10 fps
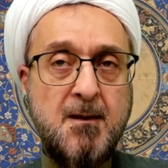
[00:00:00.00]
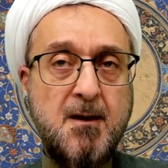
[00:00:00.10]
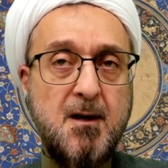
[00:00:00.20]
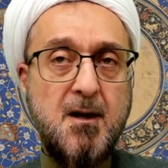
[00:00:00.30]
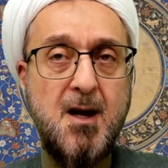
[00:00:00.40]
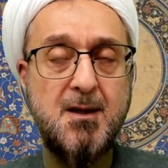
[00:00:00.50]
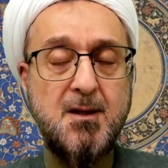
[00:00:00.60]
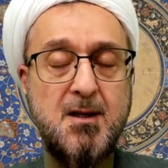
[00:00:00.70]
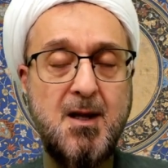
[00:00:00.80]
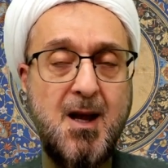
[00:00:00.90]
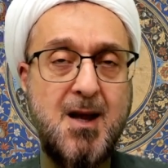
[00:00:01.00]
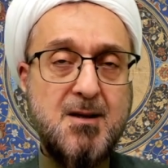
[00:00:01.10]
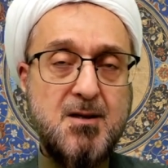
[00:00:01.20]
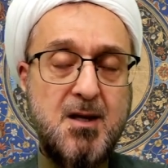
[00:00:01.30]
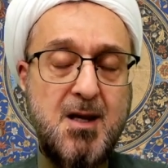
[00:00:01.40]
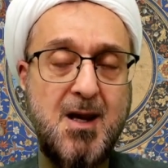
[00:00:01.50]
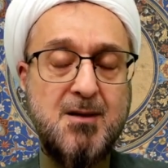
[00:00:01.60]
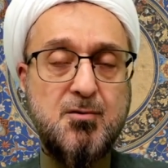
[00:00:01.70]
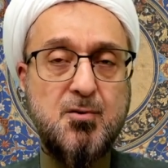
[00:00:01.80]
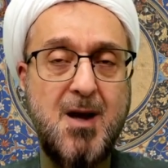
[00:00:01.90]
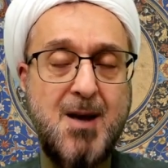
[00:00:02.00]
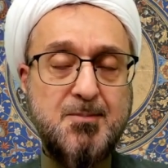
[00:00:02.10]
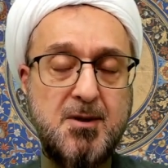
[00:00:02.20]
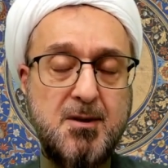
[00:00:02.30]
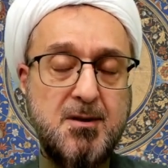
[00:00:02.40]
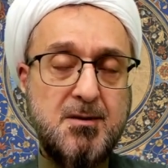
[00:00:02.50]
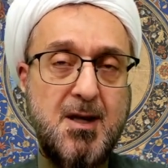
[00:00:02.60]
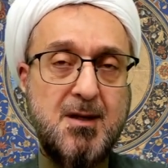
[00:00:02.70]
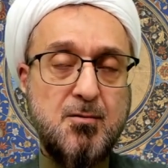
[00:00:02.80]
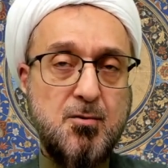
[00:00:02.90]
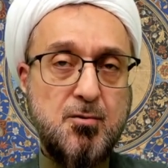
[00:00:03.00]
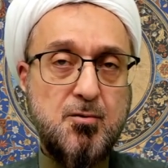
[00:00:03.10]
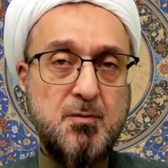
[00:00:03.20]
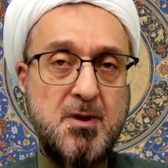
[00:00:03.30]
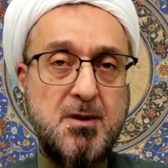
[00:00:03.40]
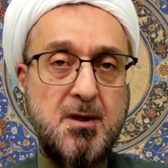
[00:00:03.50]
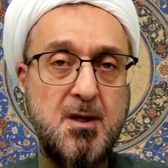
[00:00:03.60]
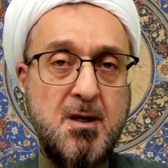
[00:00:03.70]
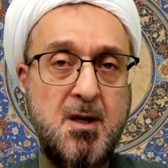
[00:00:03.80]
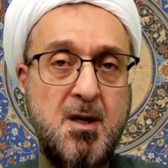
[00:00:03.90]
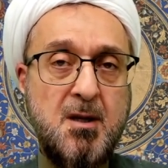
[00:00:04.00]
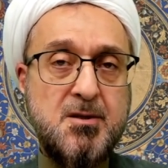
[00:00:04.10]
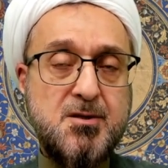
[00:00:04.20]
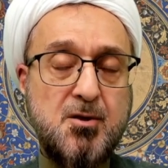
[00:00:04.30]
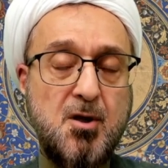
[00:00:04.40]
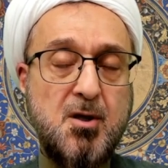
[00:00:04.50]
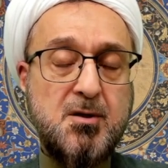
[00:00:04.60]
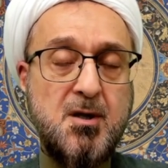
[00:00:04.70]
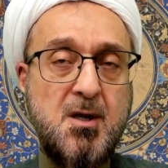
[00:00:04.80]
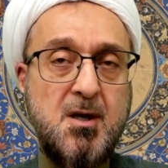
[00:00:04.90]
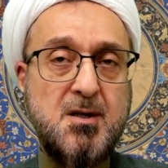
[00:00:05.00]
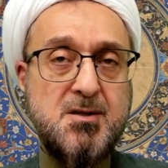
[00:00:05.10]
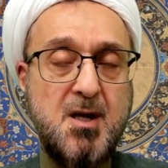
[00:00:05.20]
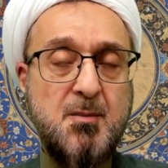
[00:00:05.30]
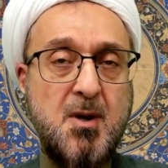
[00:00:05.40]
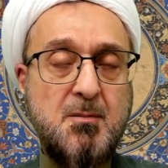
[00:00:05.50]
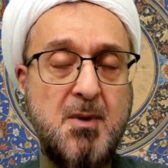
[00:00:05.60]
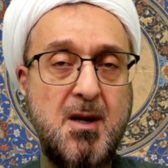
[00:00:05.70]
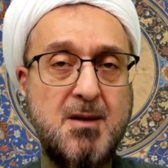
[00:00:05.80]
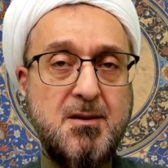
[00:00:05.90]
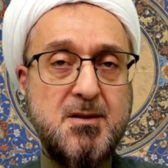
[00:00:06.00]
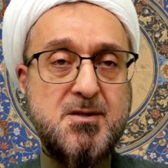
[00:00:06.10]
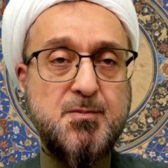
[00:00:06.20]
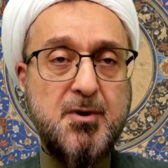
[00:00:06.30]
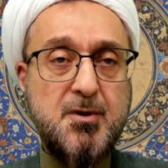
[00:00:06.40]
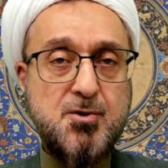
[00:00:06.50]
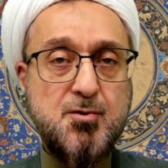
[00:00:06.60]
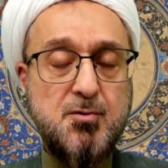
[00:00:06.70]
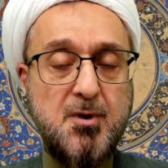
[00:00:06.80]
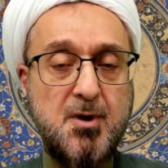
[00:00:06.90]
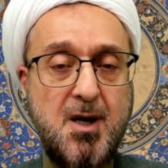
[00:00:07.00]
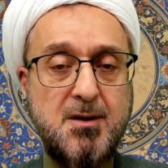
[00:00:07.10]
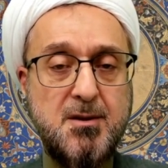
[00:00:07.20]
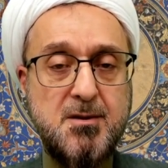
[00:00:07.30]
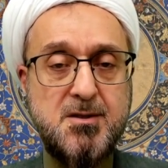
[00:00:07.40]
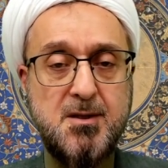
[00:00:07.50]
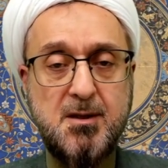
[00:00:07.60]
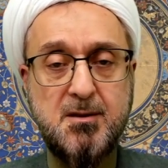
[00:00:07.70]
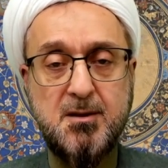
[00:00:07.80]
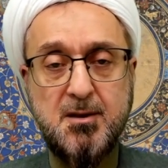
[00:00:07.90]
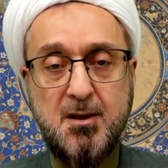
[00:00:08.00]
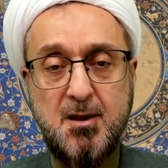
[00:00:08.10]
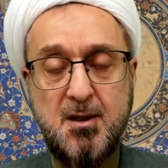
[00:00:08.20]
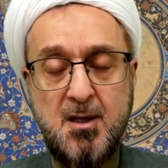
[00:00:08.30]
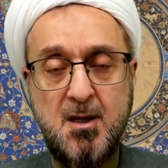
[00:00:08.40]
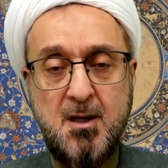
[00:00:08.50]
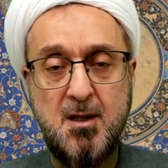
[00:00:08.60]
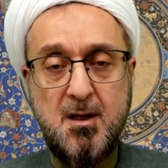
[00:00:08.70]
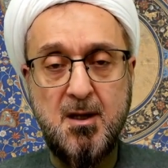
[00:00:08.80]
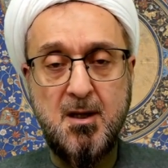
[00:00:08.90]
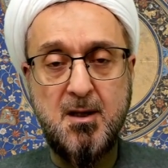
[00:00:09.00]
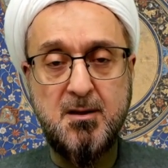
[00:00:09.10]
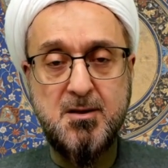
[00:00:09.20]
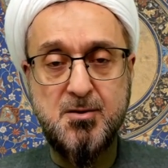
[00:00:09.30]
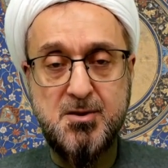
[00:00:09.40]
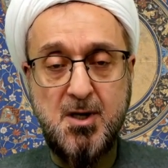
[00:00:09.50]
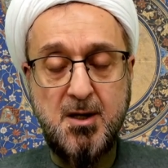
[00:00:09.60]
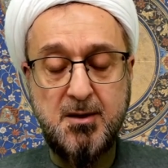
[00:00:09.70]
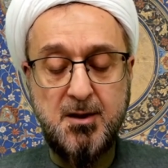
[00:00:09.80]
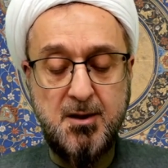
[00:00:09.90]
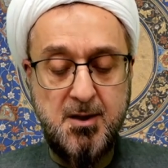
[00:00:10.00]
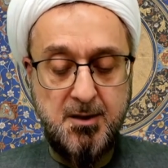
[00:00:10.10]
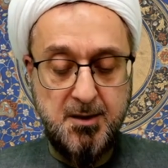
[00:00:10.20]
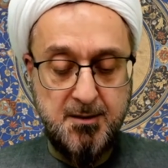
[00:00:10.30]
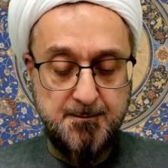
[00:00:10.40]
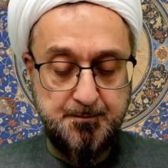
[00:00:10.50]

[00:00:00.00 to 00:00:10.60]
and he had to abdicate and go to Medina, start his imamah and the spiritual guidance that the society needed.